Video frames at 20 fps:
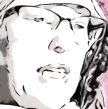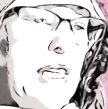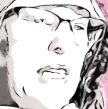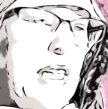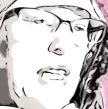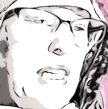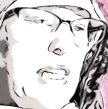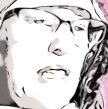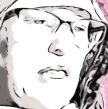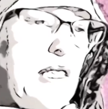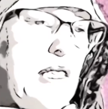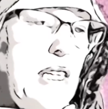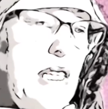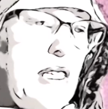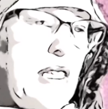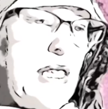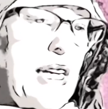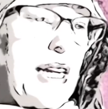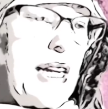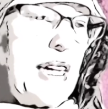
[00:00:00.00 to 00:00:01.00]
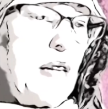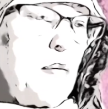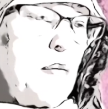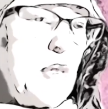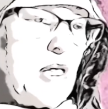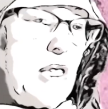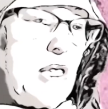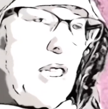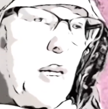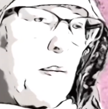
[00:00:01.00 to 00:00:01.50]
It is a second
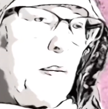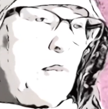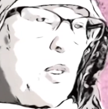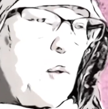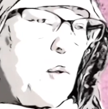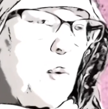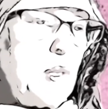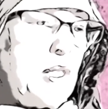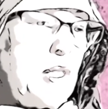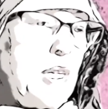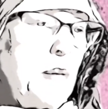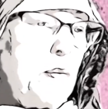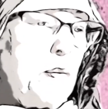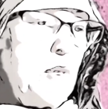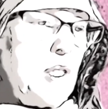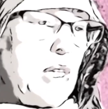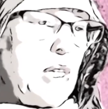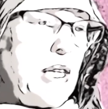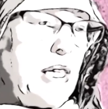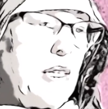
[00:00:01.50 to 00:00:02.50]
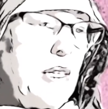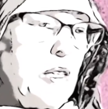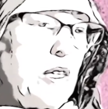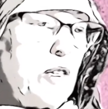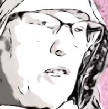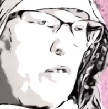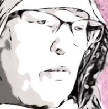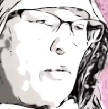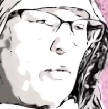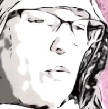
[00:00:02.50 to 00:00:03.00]
misstep to attempt to heal
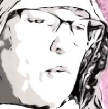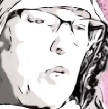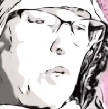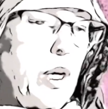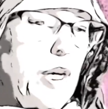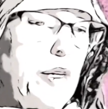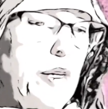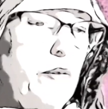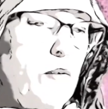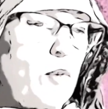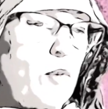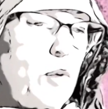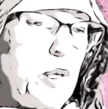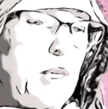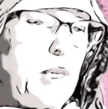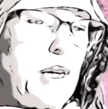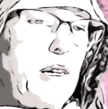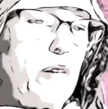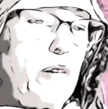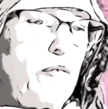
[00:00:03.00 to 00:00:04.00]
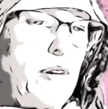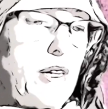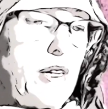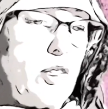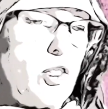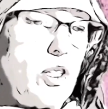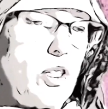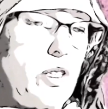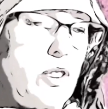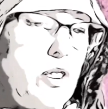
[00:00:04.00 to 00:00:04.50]
it through non creative
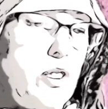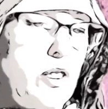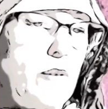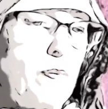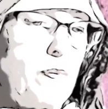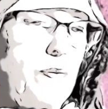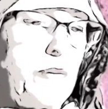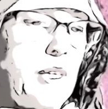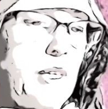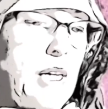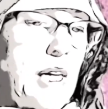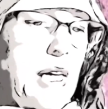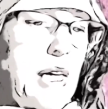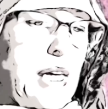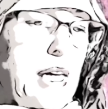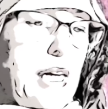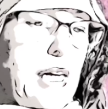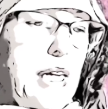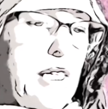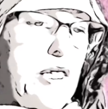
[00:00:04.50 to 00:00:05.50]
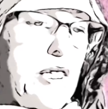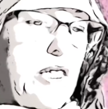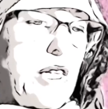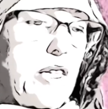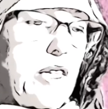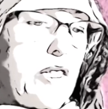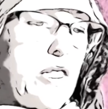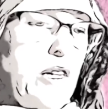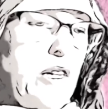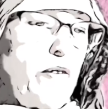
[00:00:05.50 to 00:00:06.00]
agents. It
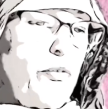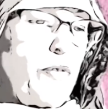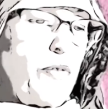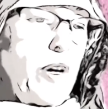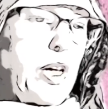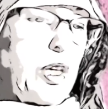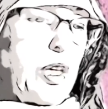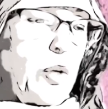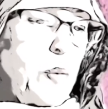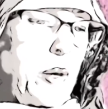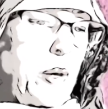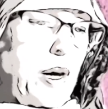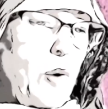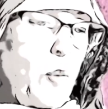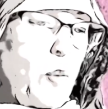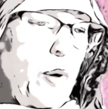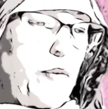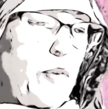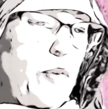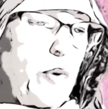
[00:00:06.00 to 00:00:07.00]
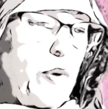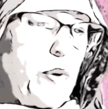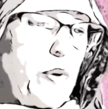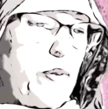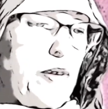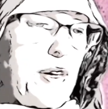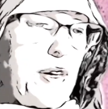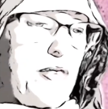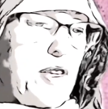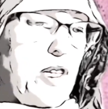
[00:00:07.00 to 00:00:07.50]
does not follow, however,
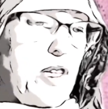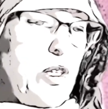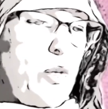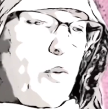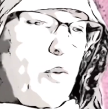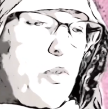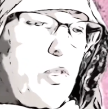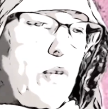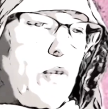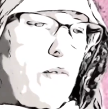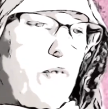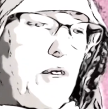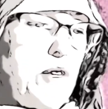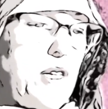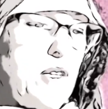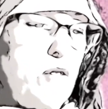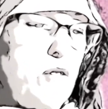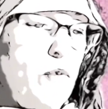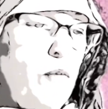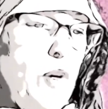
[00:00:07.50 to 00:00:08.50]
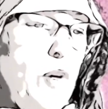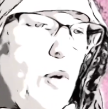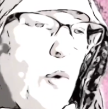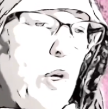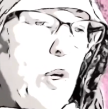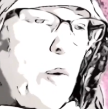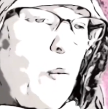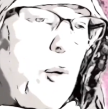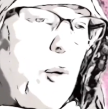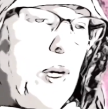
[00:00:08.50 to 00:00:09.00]
that the use of these
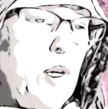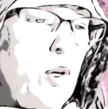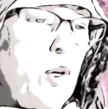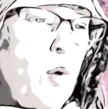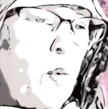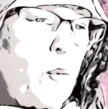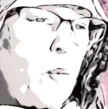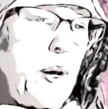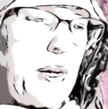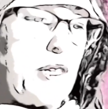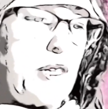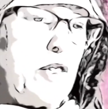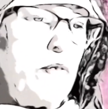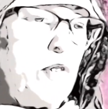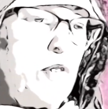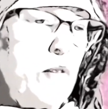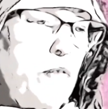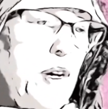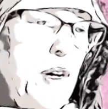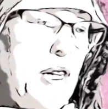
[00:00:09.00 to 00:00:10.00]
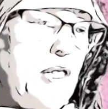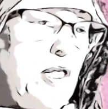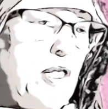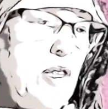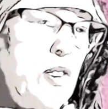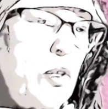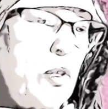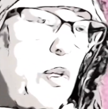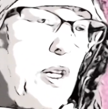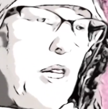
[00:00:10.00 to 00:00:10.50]
very weak corrective
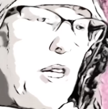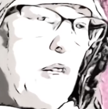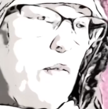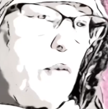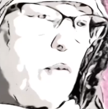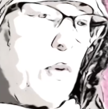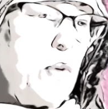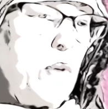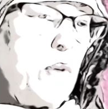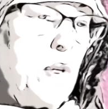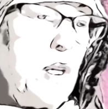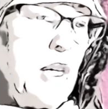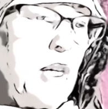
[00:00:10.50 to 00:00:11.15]
devices are evil.